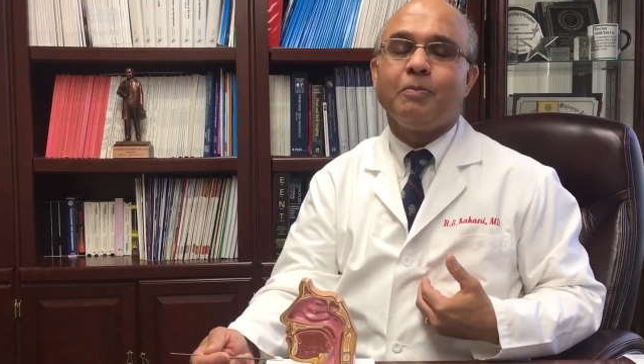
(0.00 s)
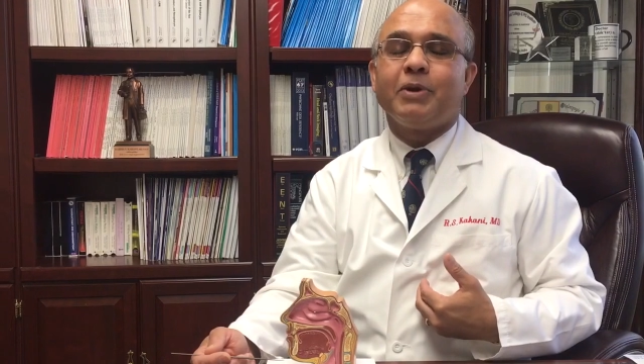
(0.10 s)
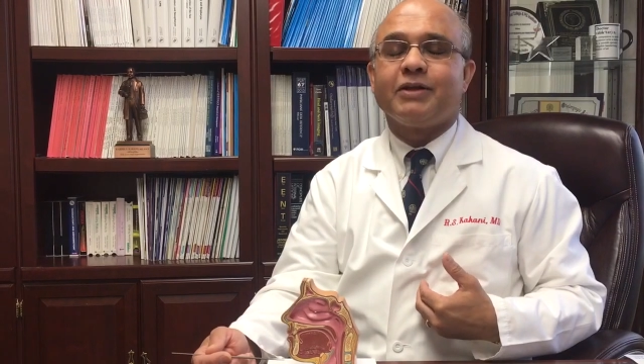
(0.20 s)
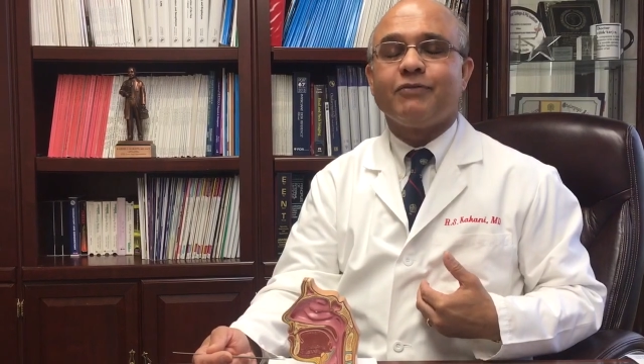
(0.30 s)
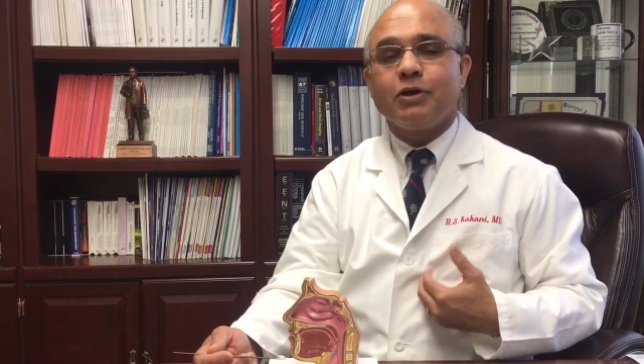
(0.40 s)

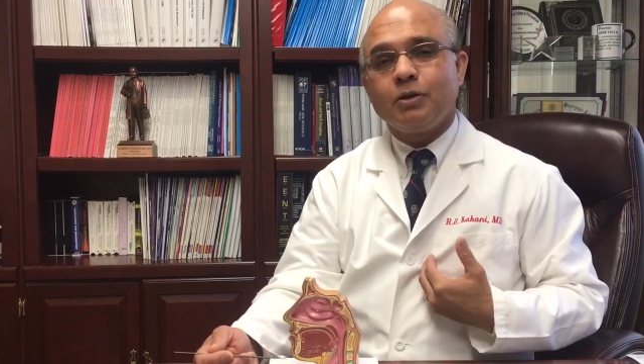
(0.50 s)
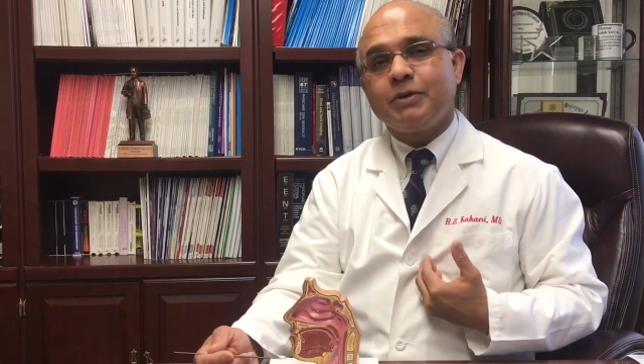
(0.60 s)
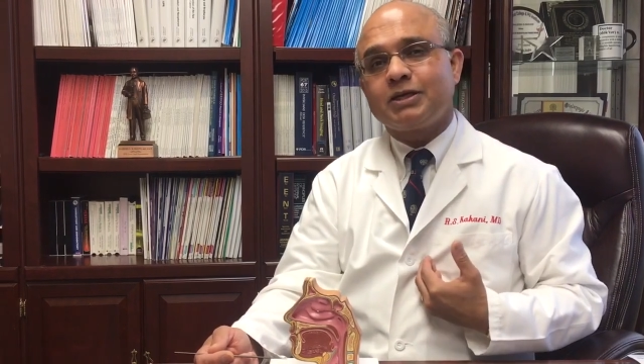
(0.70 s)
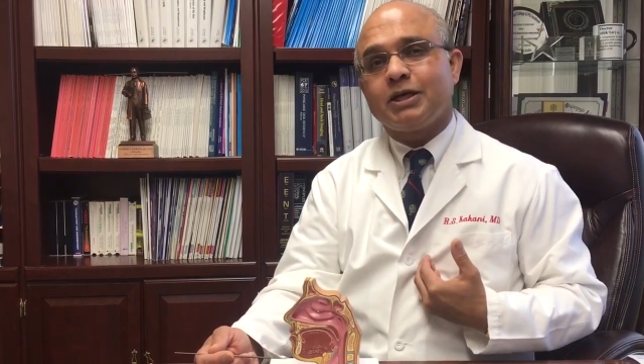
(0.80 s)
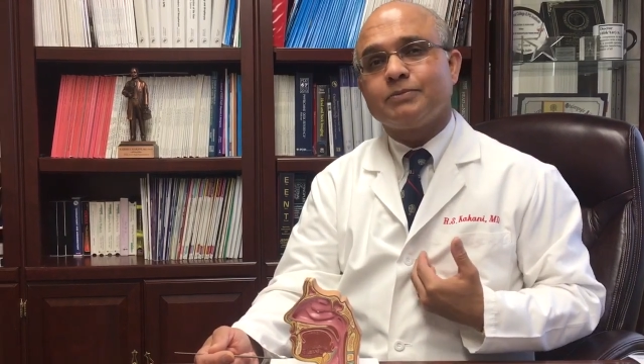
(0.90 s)
But if a little
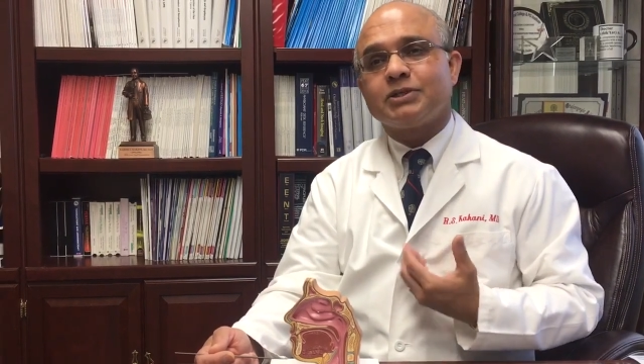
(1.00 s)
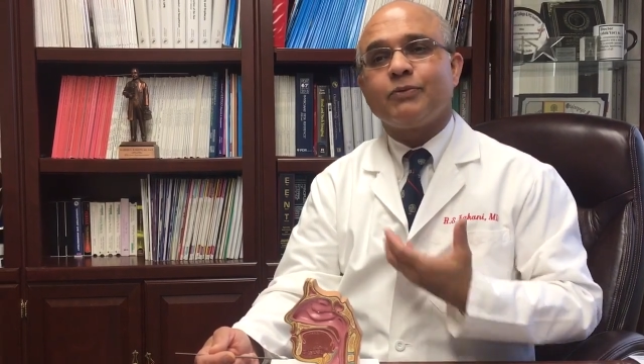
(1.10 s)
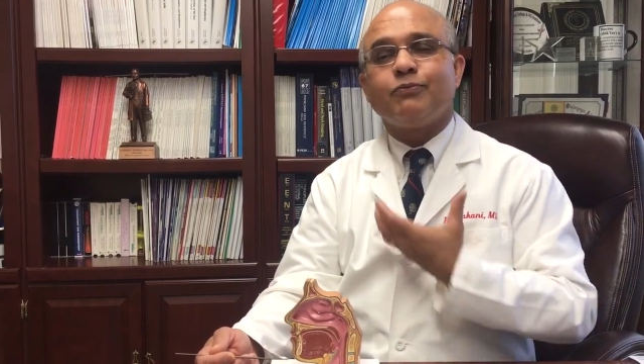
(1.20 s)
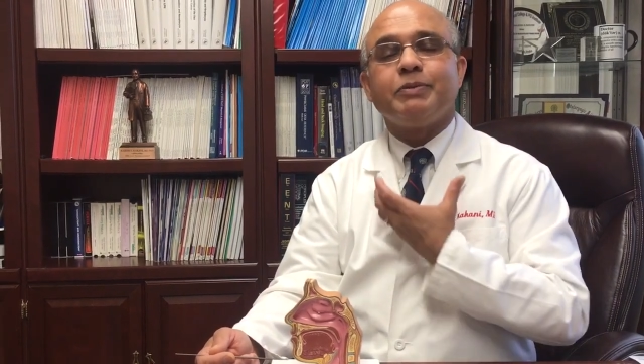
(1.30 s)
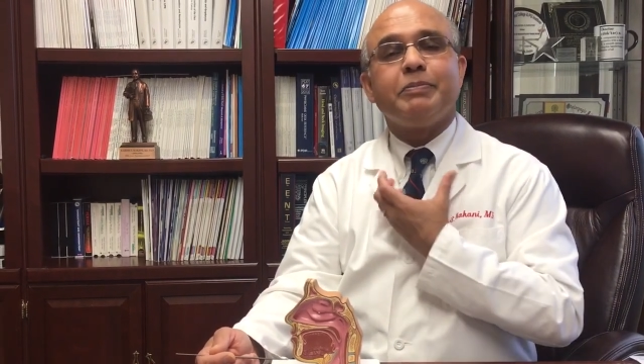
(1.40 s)
bit comes
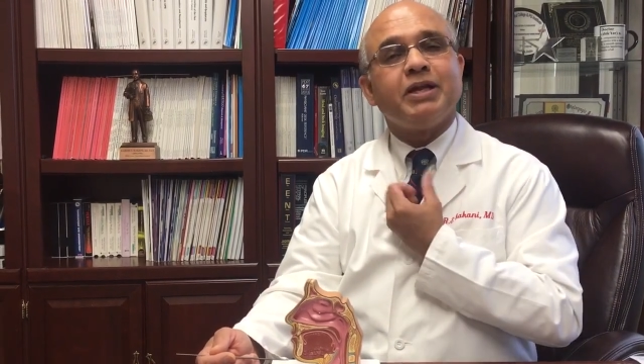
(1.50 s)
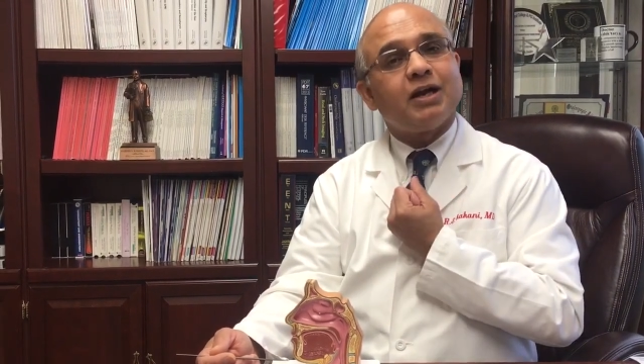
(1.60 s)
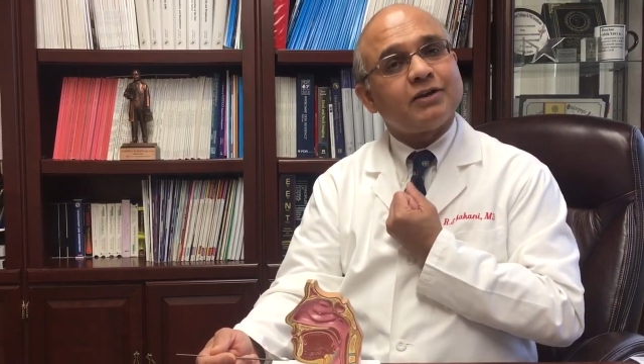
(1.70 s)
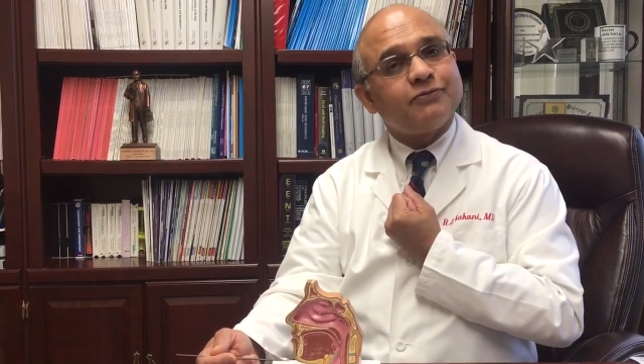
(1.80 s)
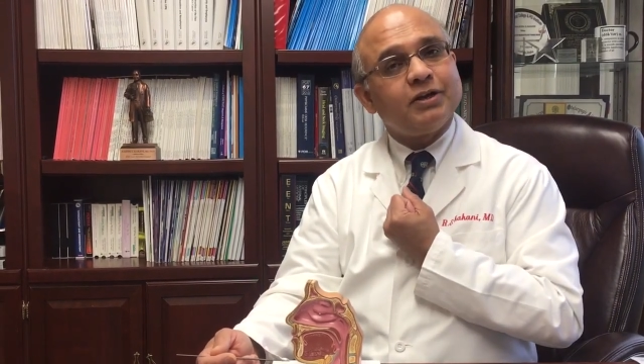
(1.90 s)
up, we may
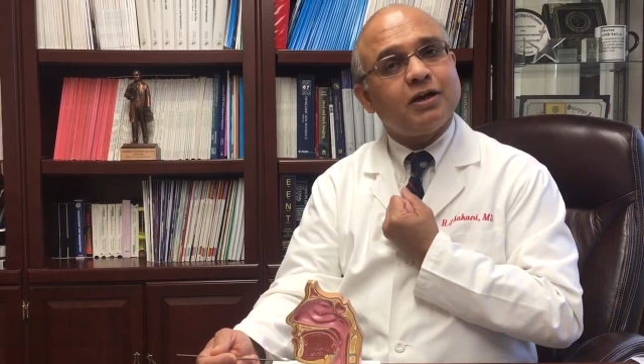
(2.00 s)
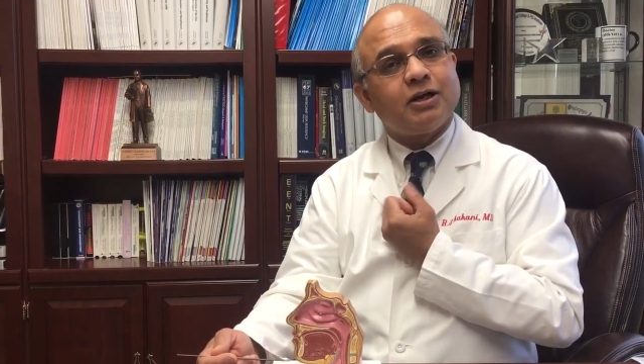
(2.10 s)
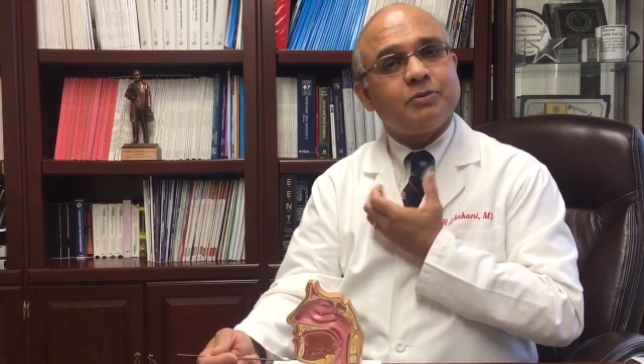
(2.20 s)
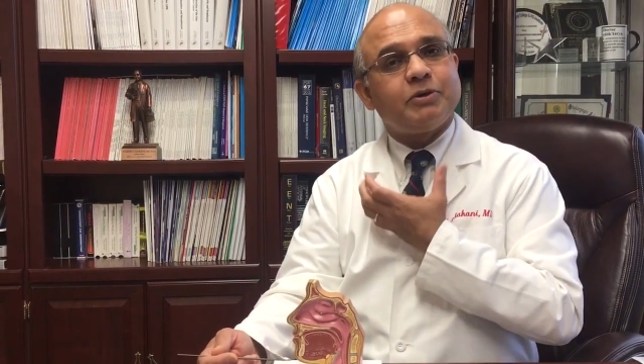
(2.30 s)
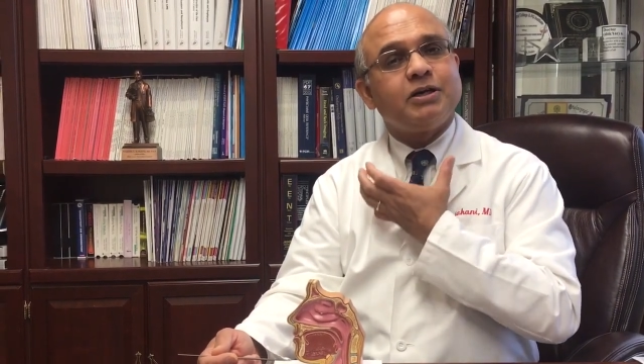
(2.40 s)
not feel
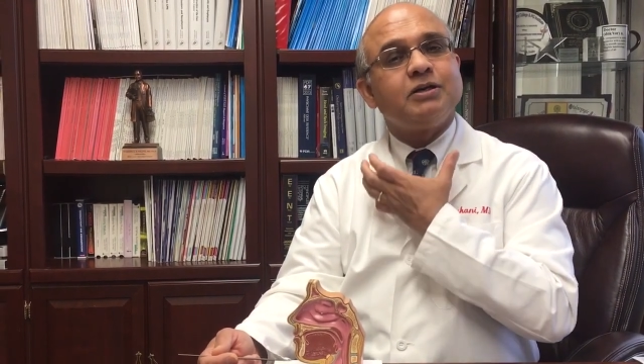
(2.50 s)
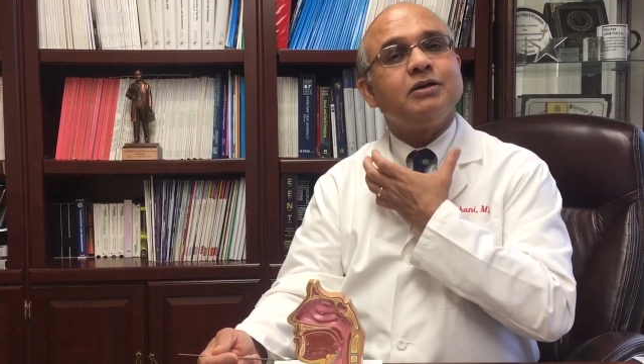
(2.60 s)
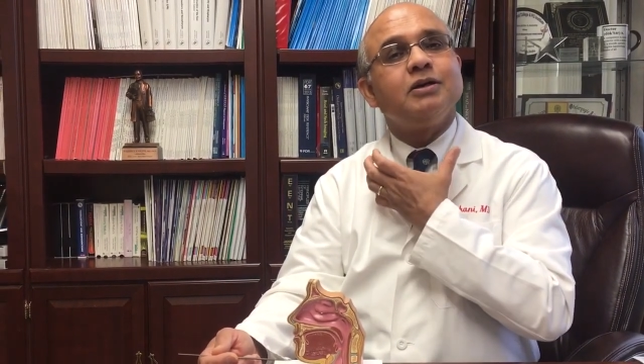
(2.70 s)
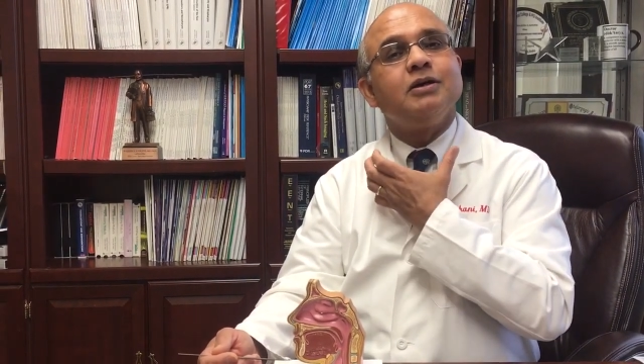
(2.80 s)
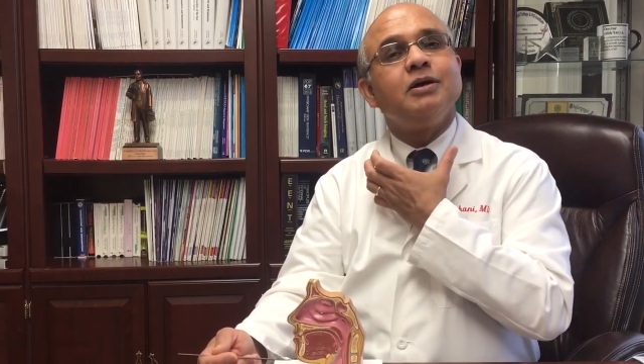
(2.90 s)
heartburn,